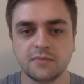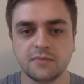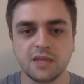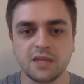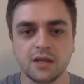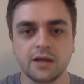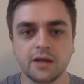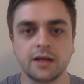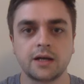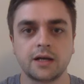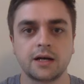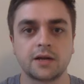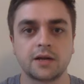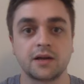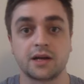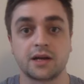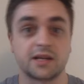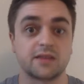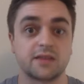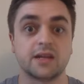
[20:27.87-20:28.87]

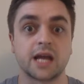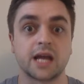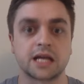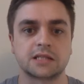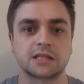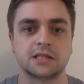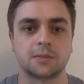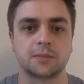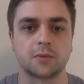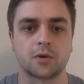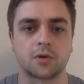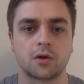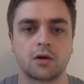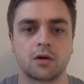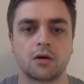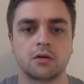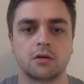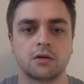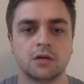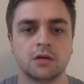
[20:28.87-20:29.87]
i.e. the next number
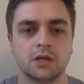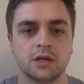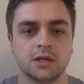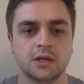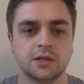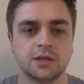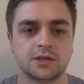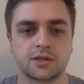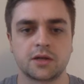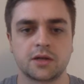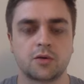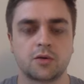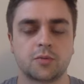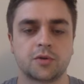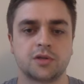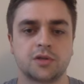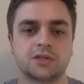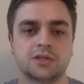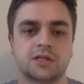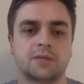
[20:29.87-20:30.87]
along. So that will
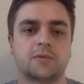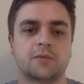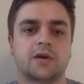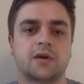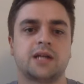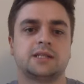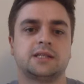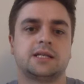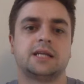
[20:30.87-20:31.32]
produce the number 8.